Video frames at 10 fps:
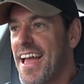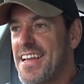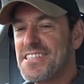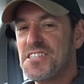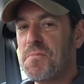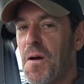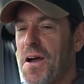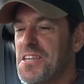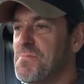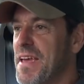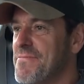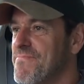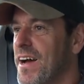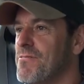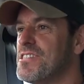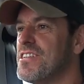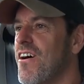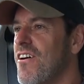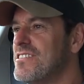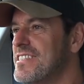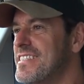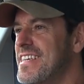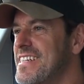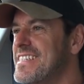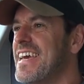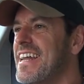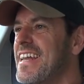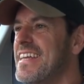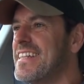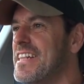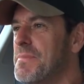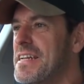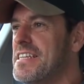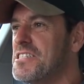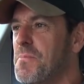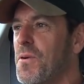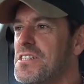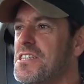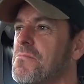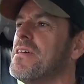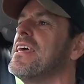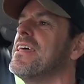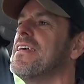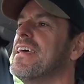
It surprised me. I was starting to get a little bit disappointed with it